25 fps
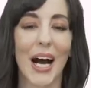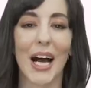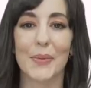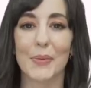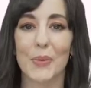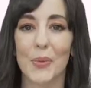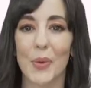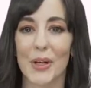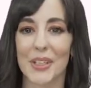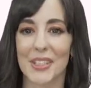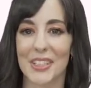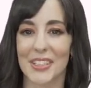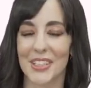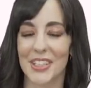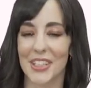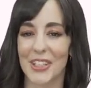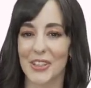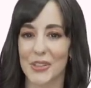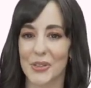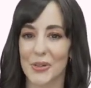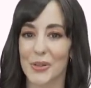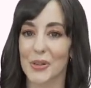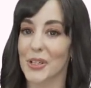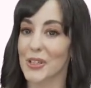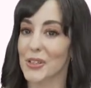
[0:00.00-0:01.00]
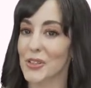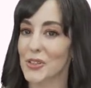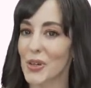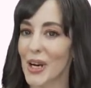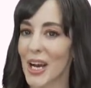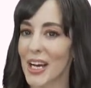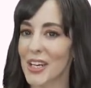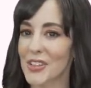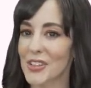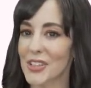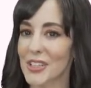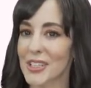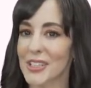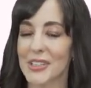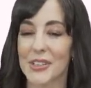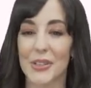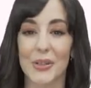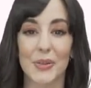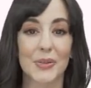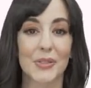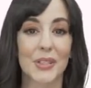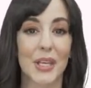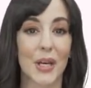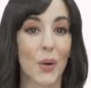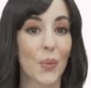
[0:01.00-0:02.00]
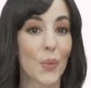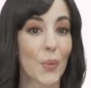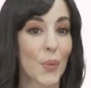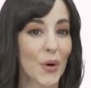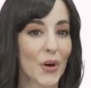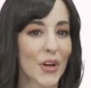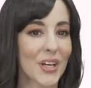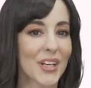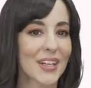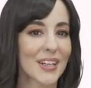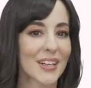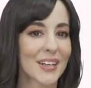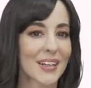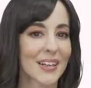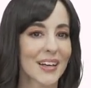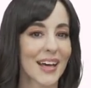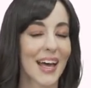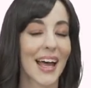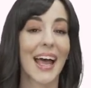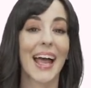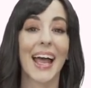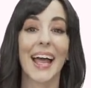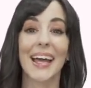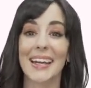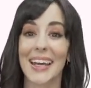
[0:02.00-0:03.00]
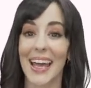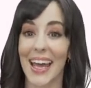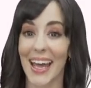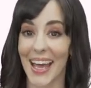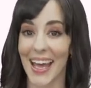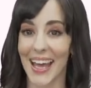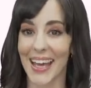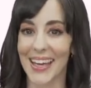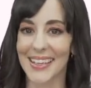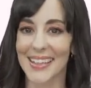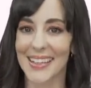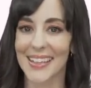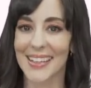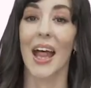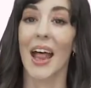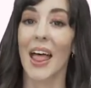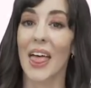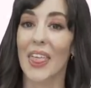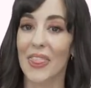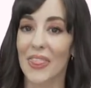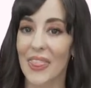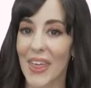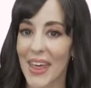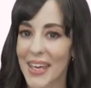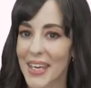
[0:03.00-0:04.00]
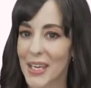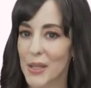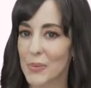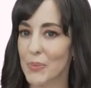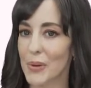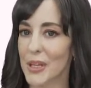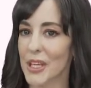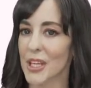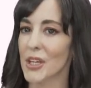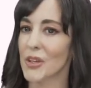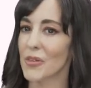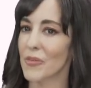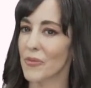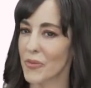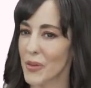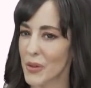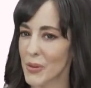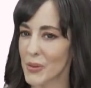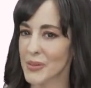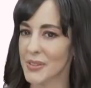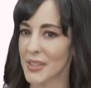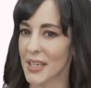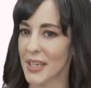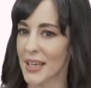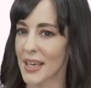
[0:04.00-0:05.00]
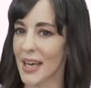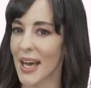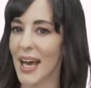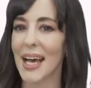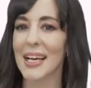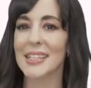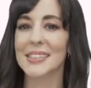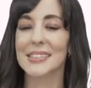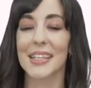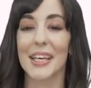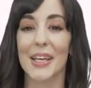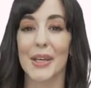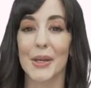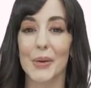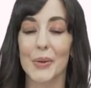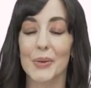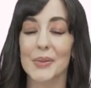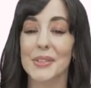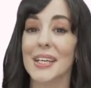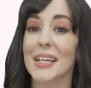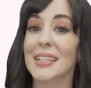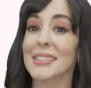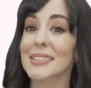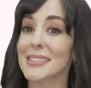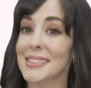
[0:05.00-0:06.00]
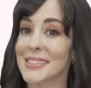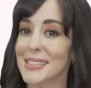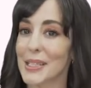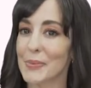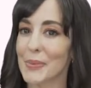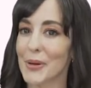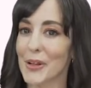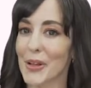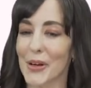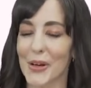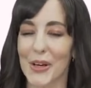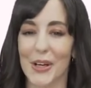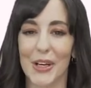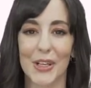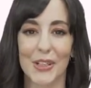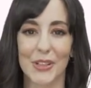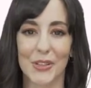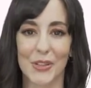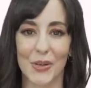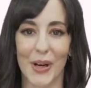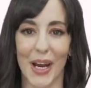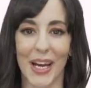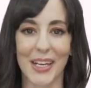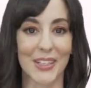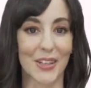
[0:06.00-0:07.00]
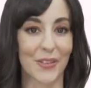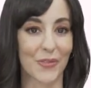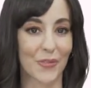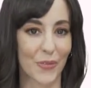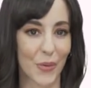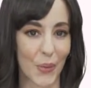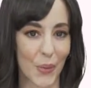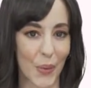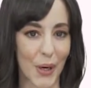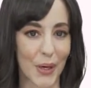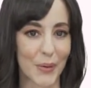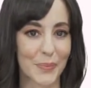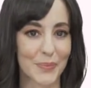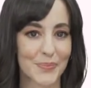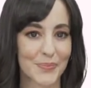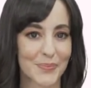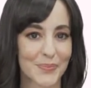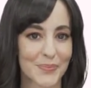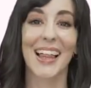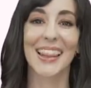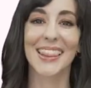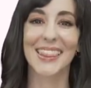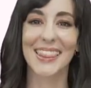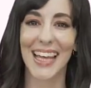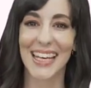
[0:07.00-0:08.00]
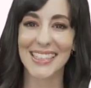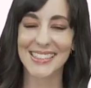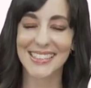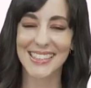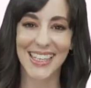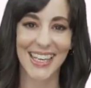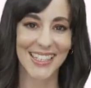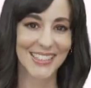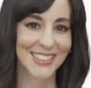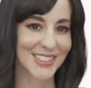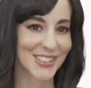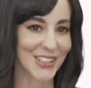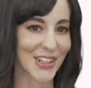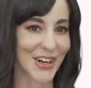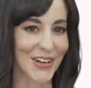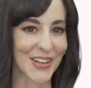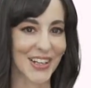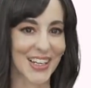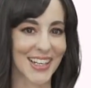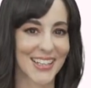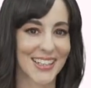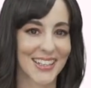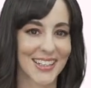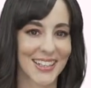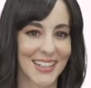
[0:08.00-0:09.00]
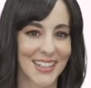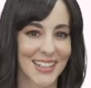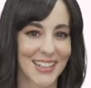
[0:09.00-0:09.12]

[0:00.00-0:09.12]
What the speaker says: I'm going to teach you contractions using would and had. They can be confusing as they use a similar contracted form. Let's get started.